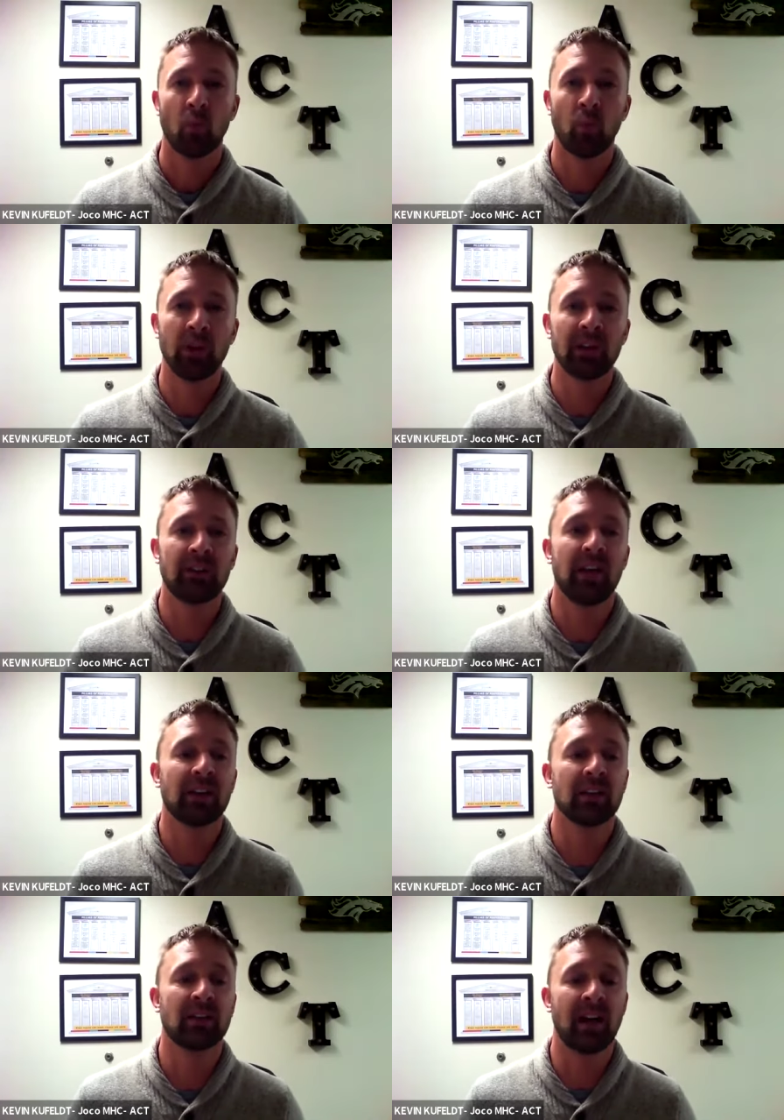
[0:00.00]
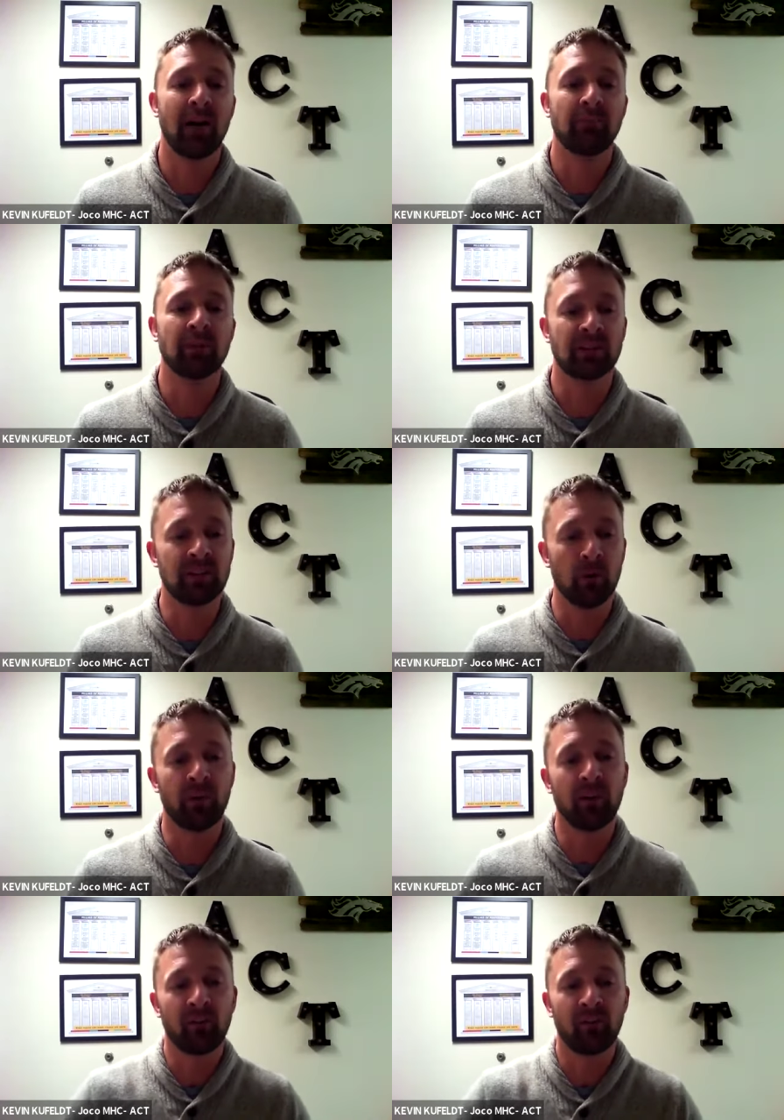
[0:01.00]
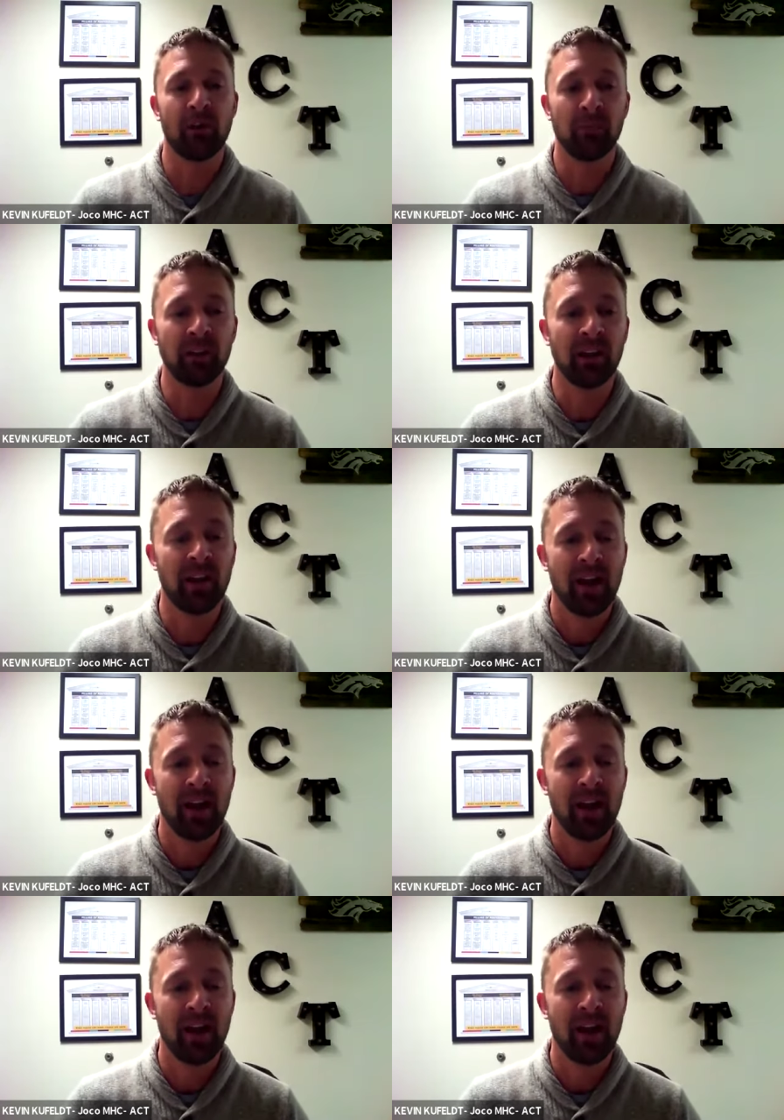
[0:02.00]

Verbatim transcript: Really taking the time to sit with your family,